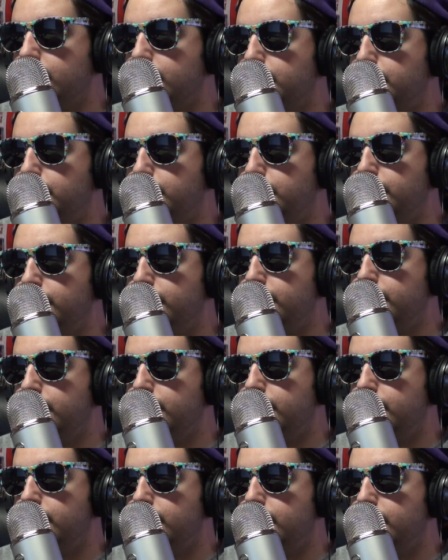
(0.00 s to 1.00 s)

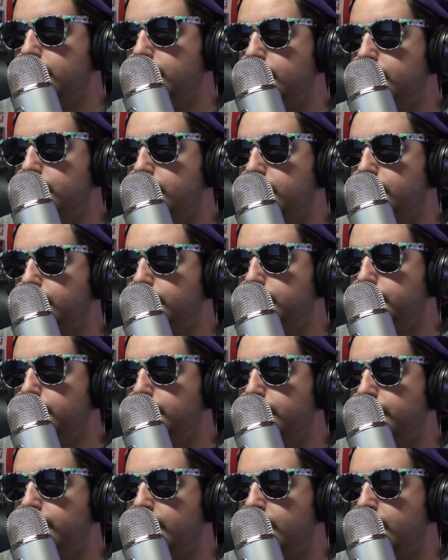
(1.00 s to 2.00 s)
We were
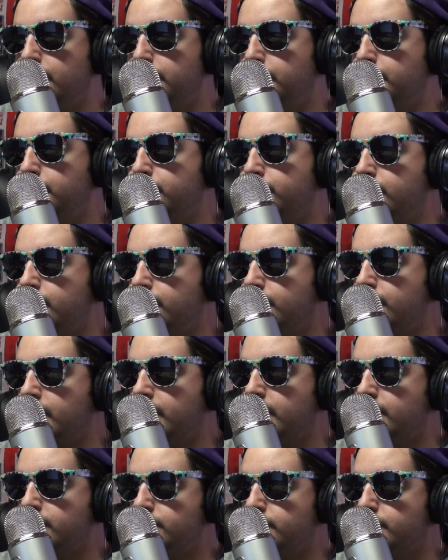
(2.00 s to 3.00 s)
there. We were still in
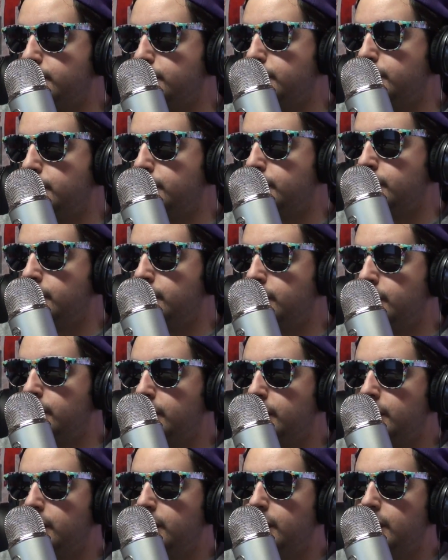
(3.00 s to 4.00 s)
high school.
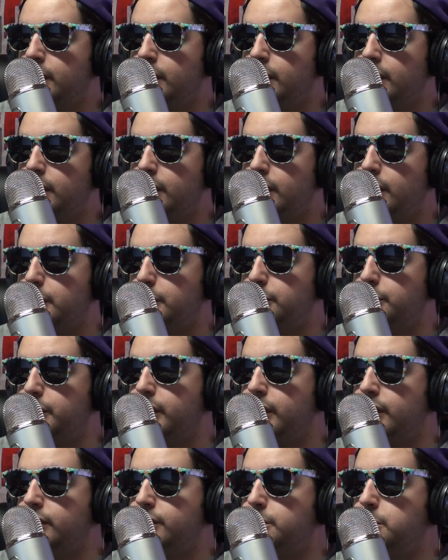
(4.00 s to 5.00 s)
And we
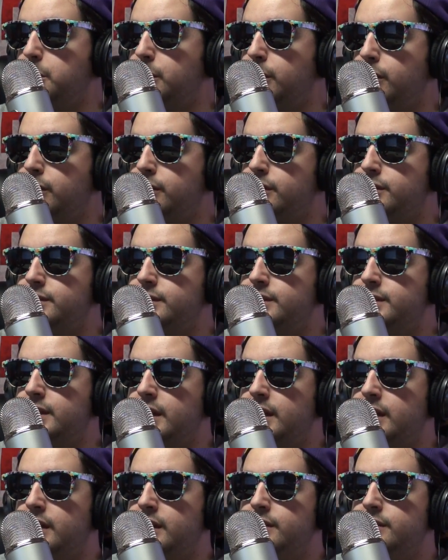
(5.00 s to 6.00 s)
got to borrow his
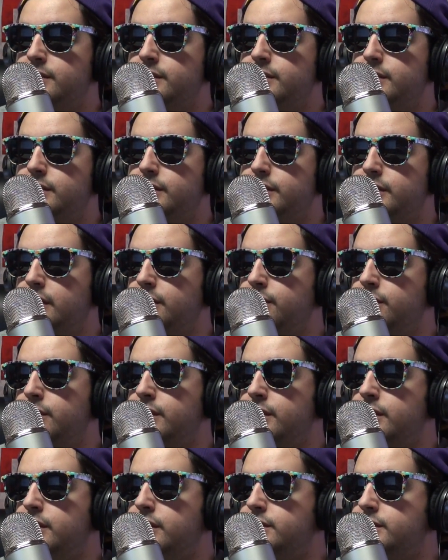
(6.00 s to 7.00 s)
dad's
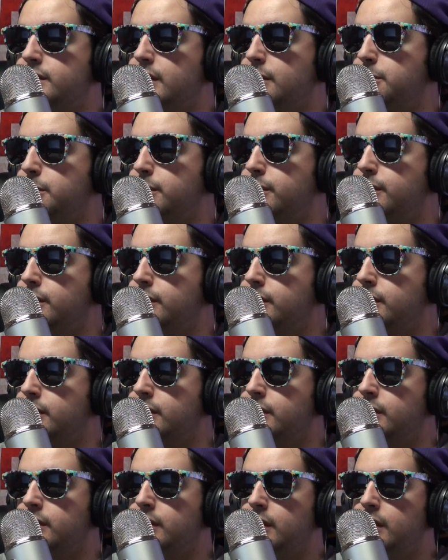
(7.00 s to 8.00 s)
70-something
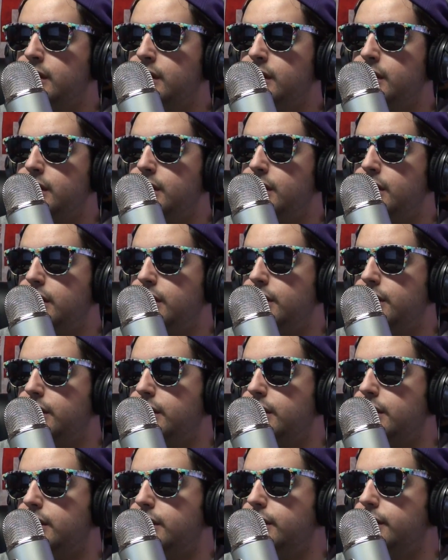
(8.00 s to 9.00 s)

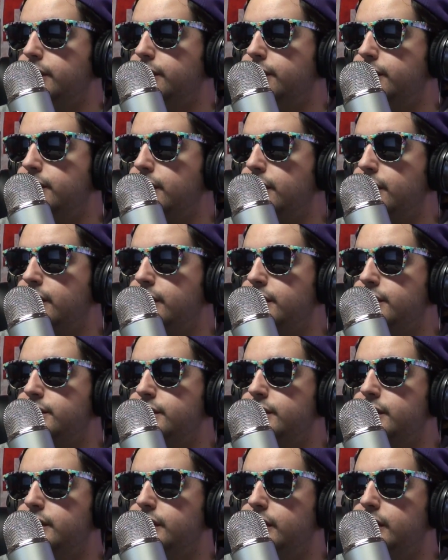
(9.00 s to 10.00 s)

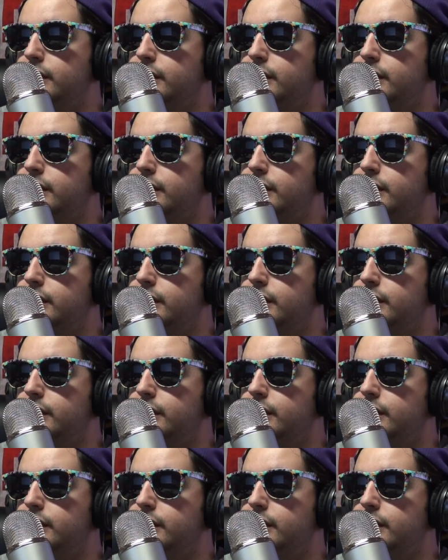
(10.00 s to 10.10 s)
Dodge